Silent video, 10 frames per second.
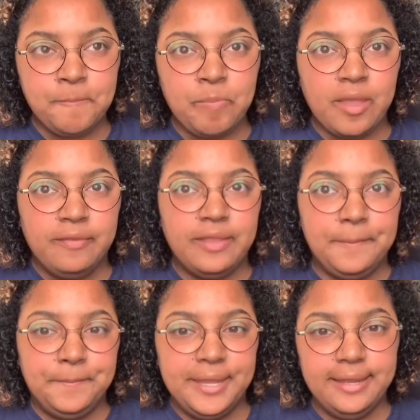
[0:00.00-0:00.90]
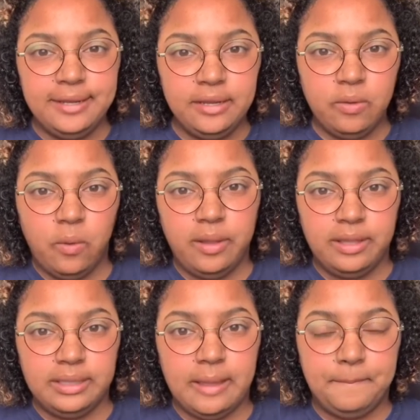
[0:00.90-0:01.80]
depending on
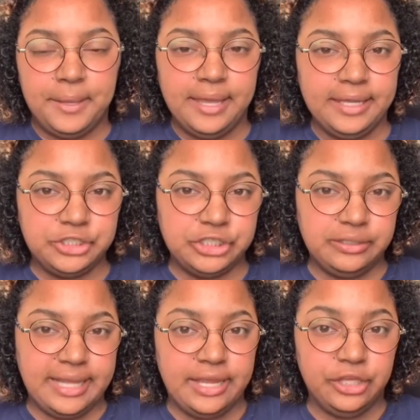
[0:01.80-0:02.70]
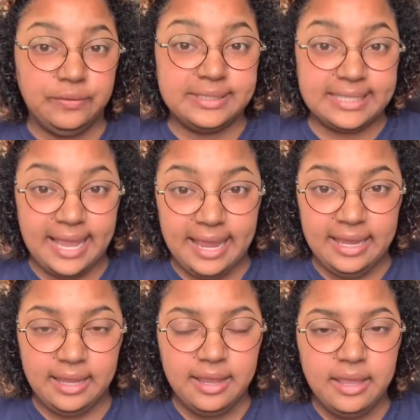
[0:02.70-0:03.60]
the picture that you
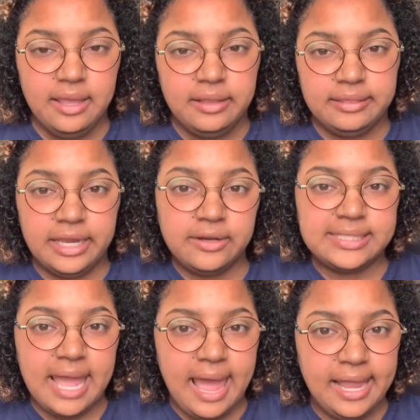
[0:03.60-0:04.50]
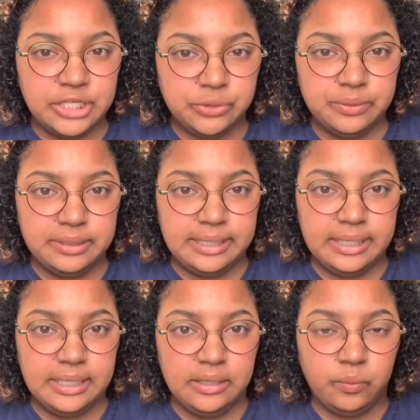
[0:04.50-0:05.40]
take, there's
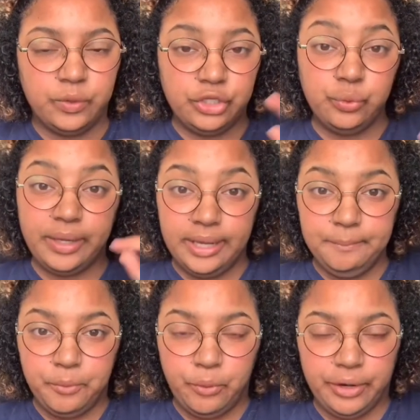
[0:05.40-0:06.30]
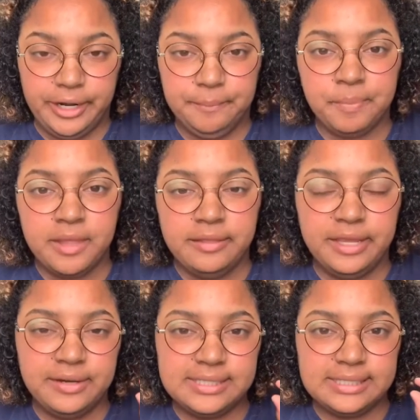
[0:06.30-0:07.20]
actually, when you import it,
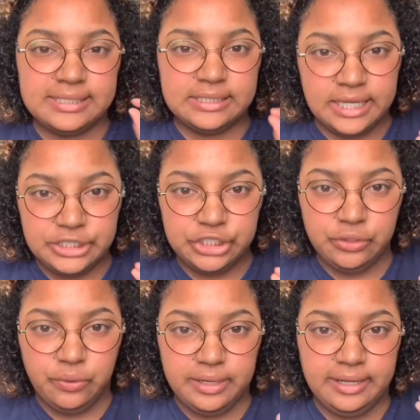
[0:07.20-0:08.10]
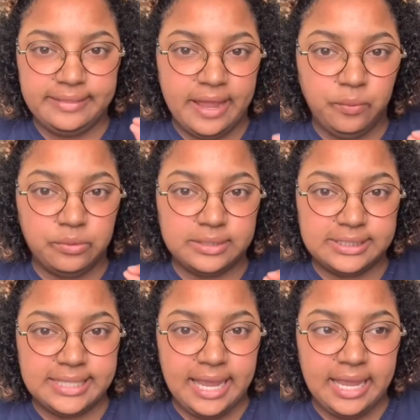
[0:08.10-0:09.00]
there's a section on it that will
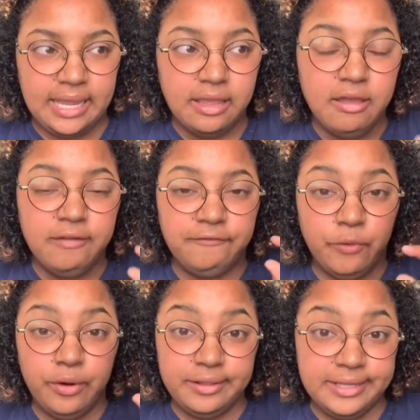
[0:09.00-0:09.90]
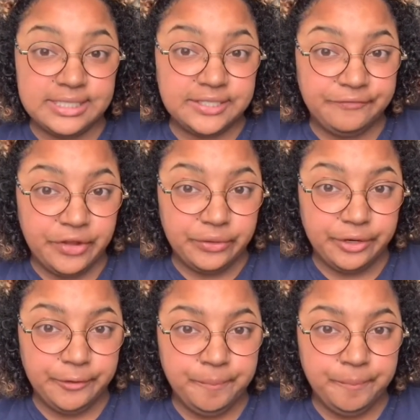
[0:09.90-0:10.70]
say for this photo.